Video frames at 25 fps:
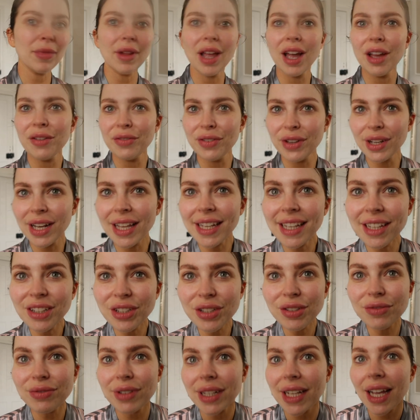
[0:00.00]
I feel like it
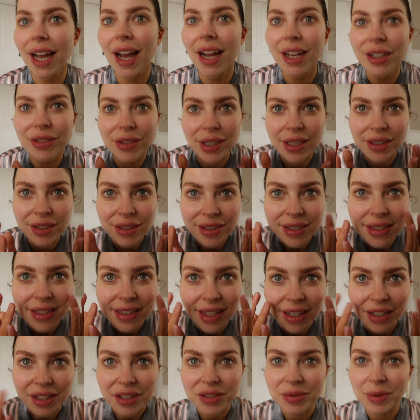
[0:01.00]
just really hydrates your
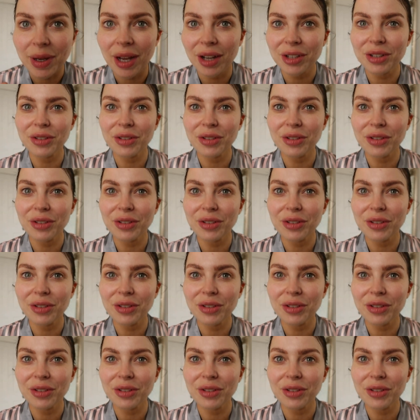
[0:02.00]
skin as well.